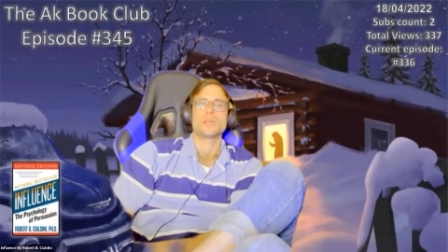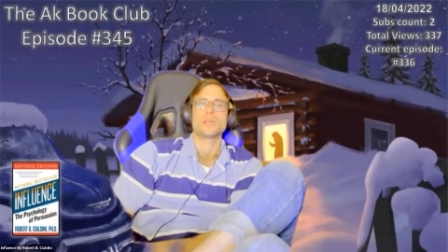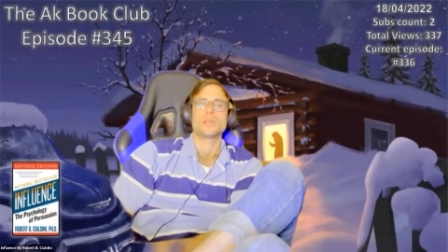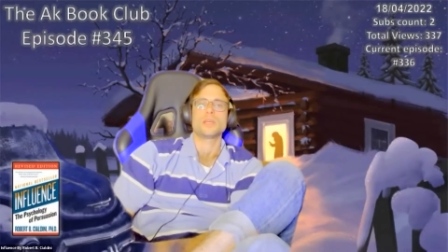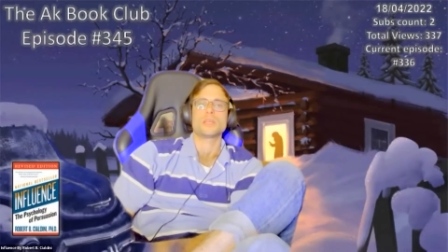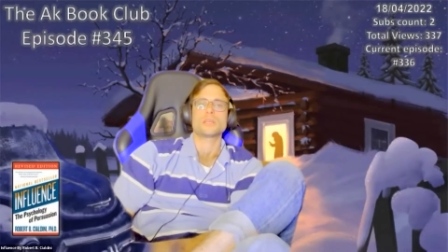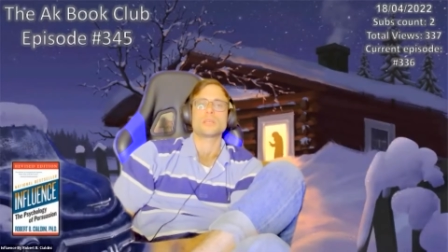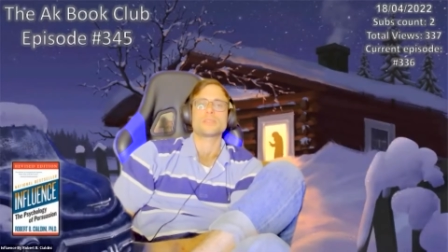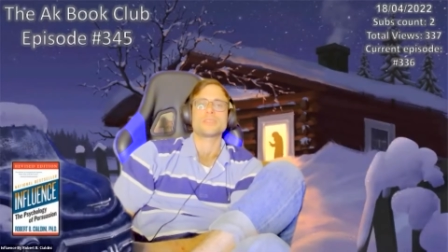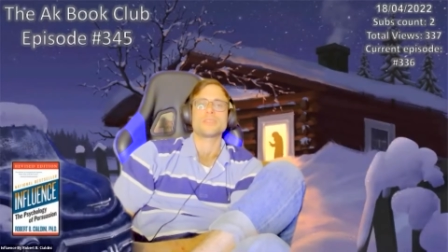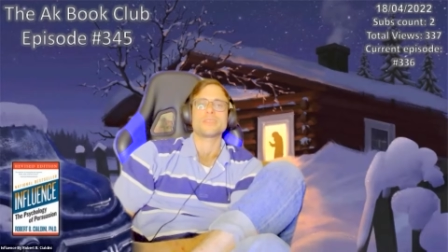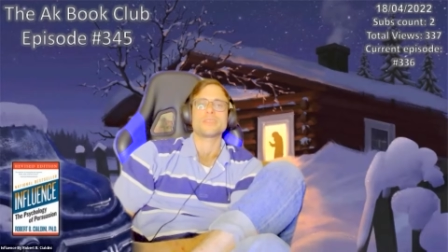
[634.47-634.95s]

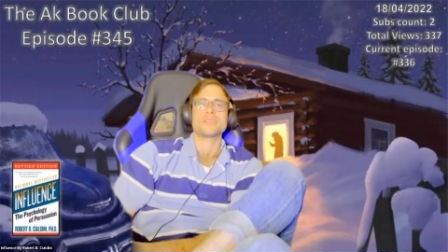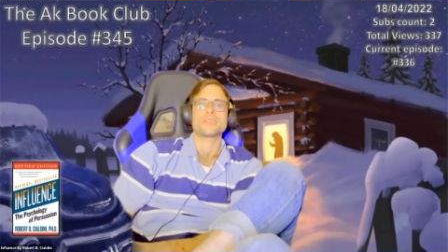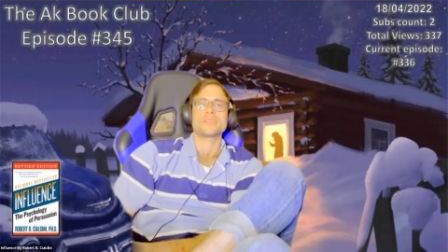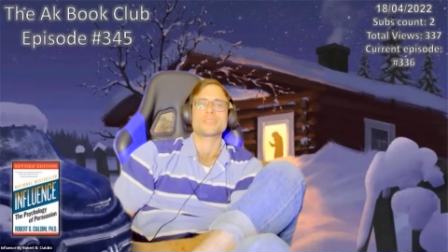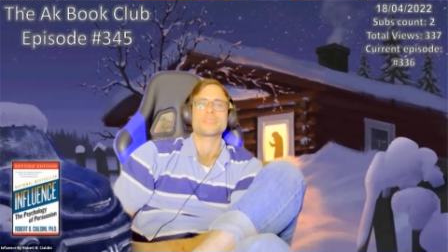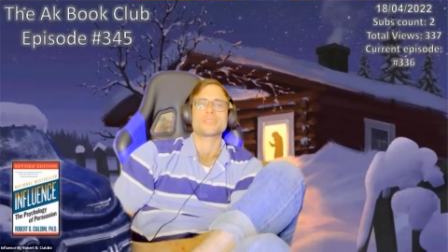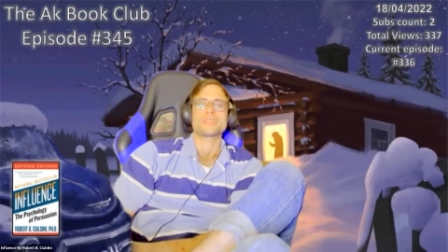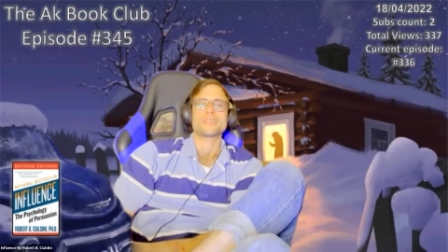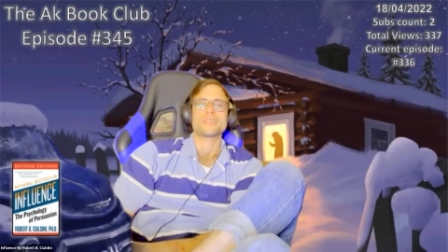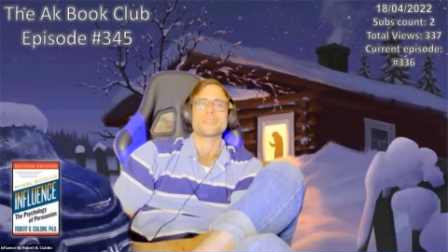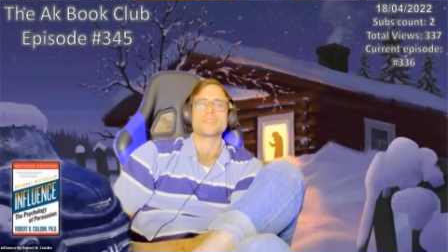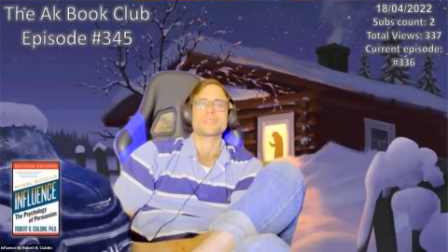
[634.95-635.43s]
as
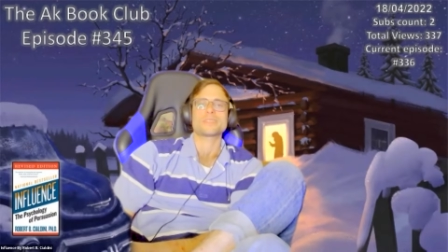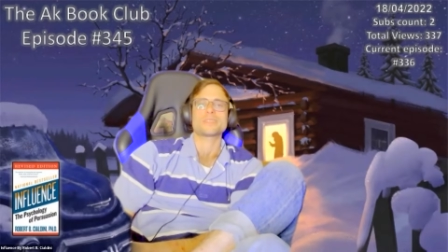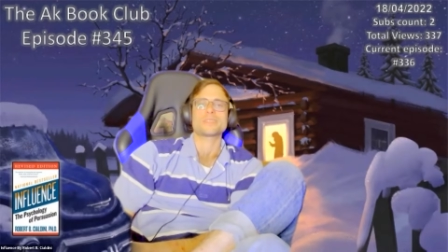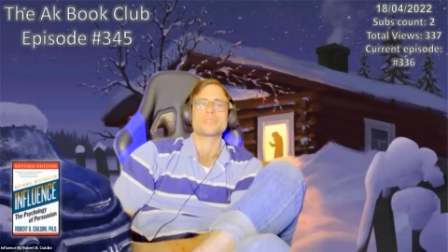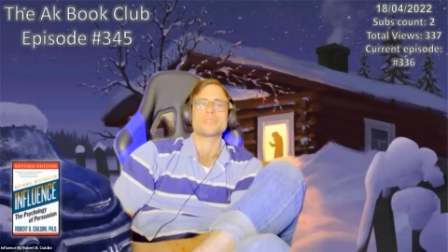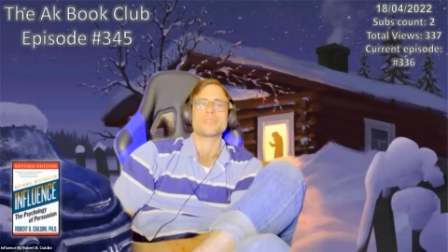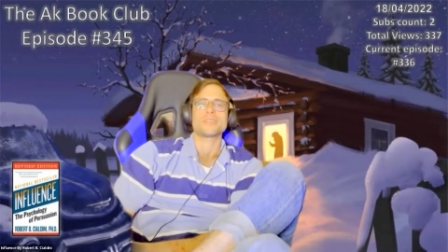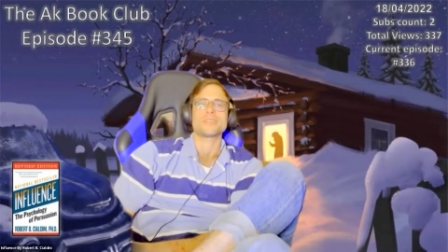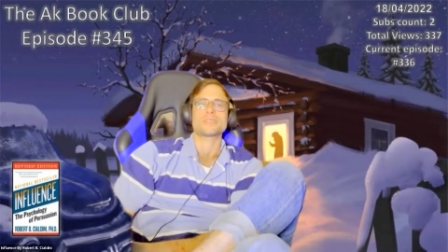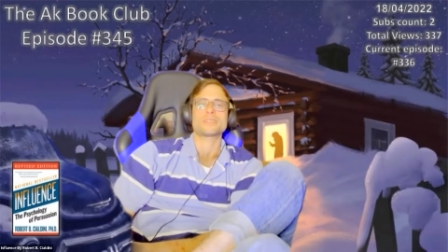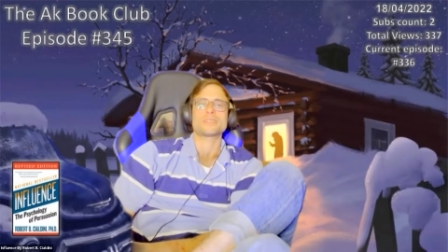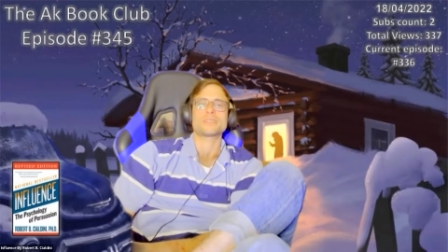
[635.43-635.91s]

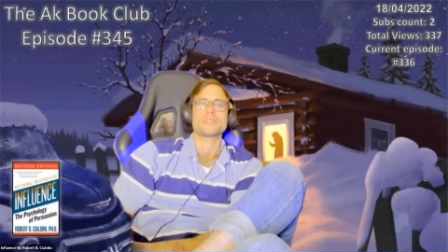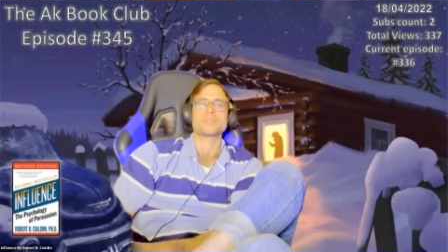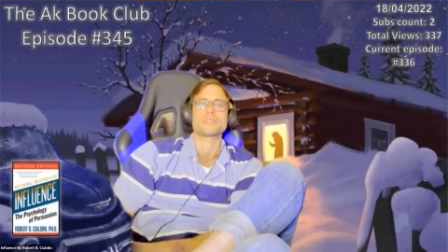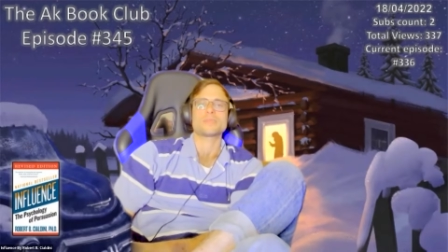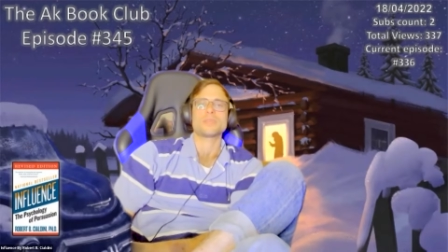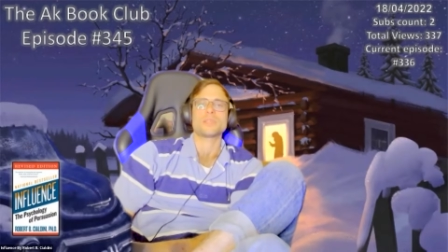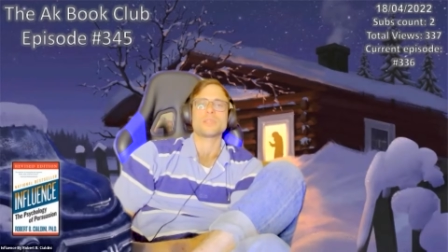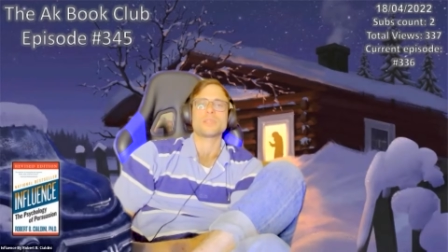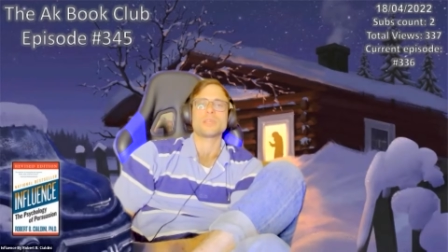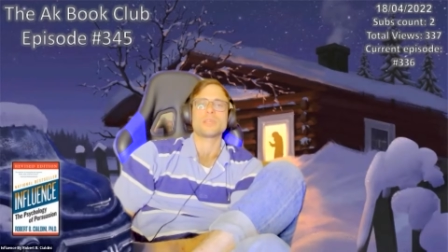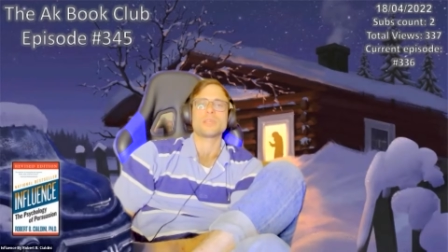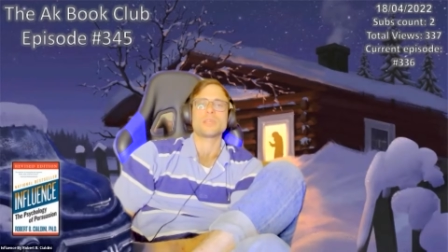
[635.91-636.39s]
the
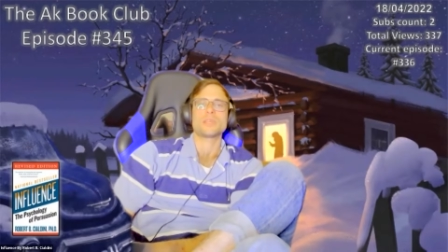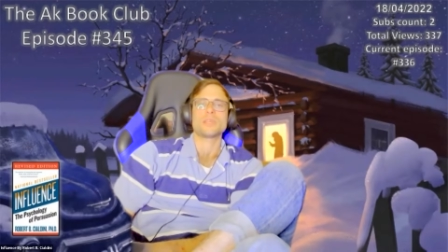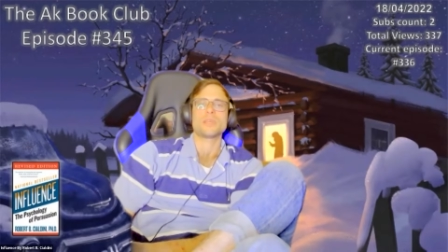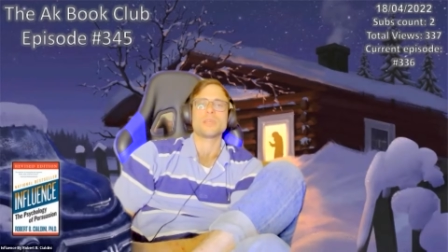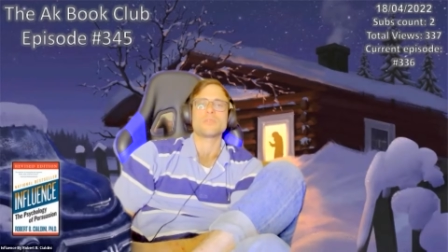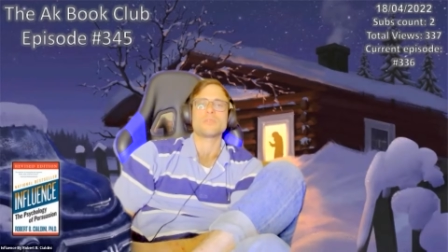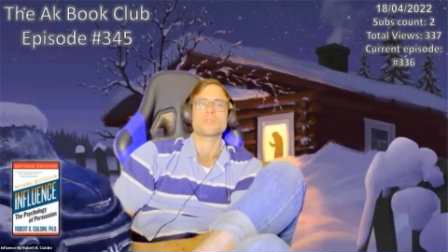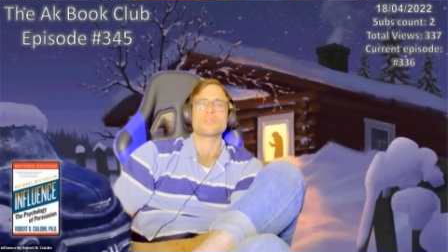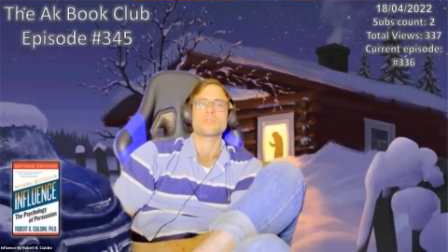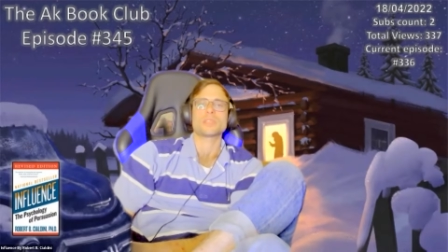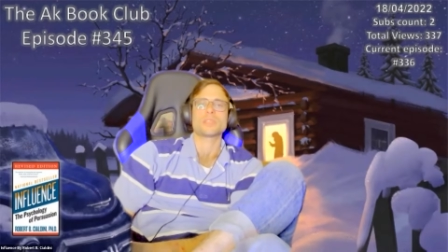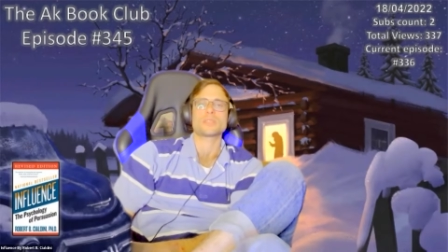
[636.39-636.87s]
salesman
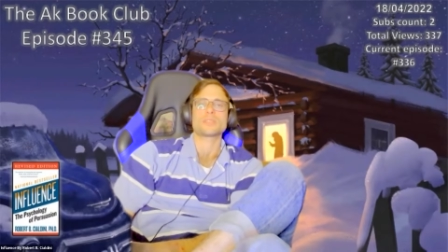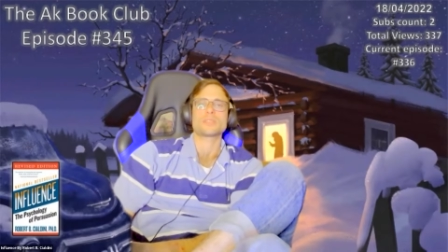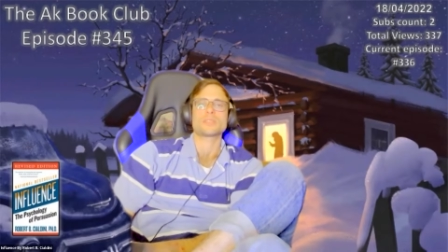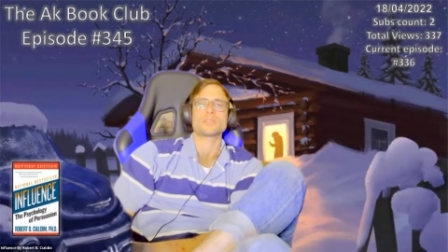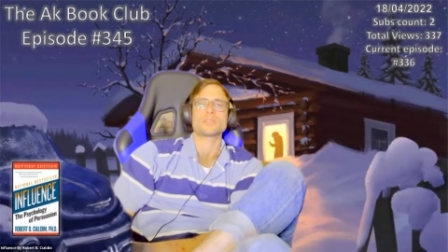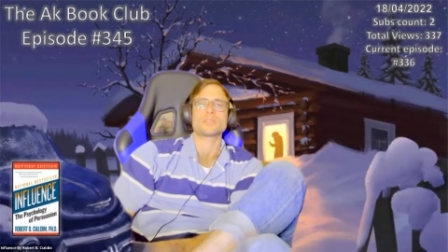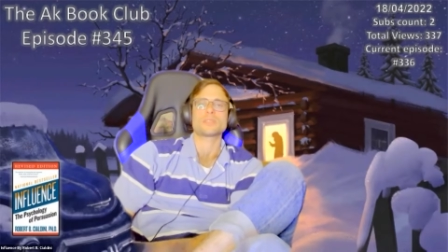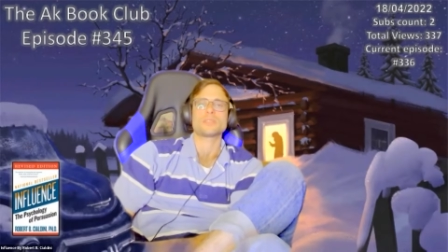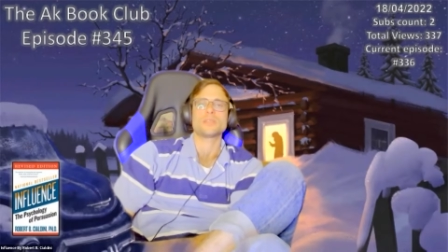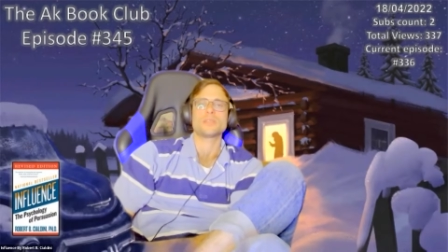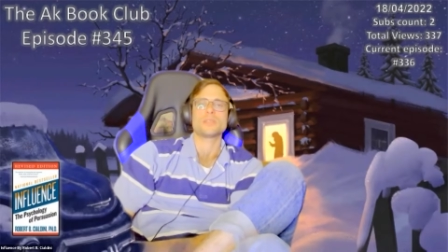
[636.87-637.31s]
emphasizes,